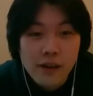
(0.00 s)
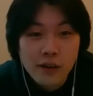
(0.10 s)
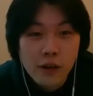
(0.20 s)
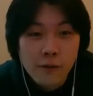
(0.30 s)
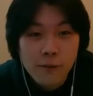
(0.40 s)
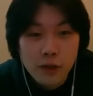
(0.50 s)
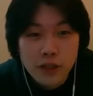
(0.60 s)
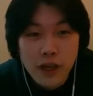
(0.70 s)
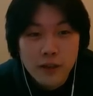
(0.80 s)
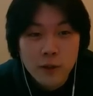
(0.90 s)
Good for
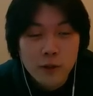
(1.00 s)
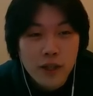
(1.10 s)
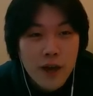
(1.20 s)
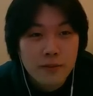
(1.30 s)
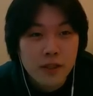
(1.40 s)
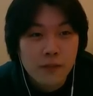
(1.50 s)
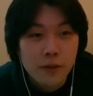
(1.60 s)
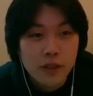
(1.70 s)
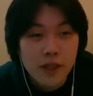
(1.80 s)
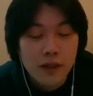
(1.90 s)
turtle times. Good
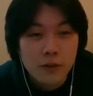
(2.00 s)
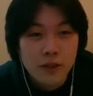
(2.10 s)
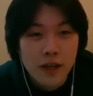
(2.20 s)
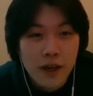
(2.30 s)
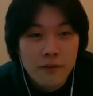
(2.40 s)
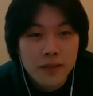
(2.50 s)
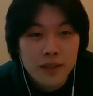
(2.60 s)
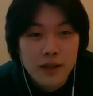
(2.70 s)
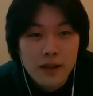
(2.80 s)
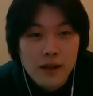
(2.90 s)
for turtle times.
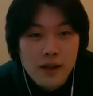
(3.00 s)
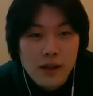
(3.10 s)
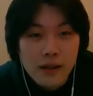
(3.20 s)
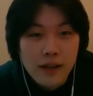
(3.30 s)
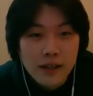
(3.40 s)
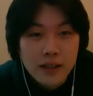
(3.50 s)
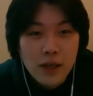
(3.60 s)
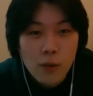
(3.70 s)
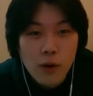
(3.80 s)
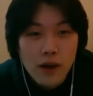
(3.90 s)
Let's
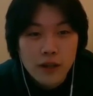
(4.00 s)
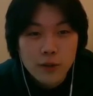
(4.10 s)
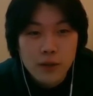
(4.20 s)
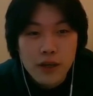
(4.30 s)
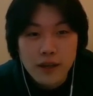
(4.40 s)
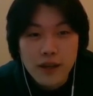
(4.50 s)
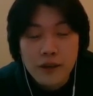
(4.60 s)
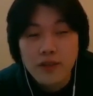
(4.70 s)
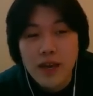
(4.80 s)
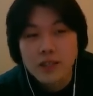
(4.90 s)
see what else we can
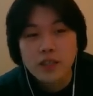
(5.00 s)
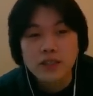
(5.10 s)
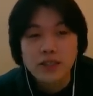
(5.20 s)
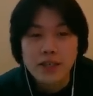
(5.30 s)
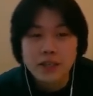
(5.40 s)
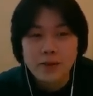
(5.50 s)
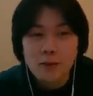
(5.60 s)
get. Thatch is decent.